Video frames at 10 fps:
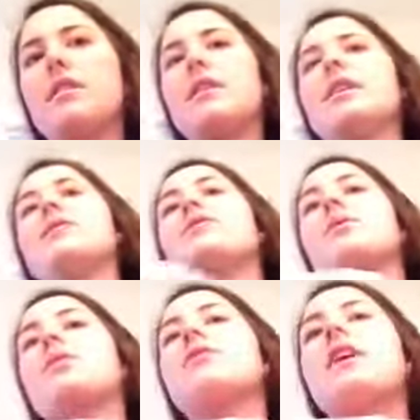and
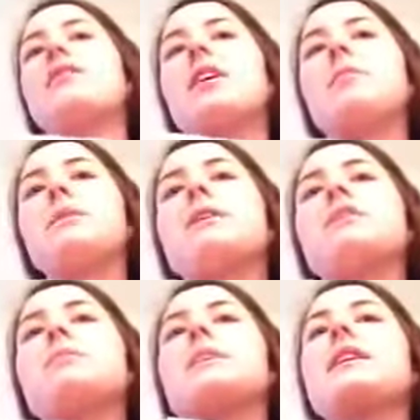4 and 5 kind of
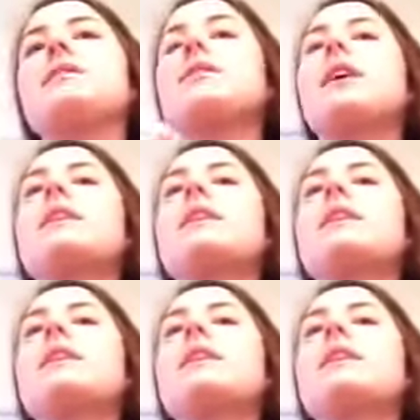mixed, but that's okay.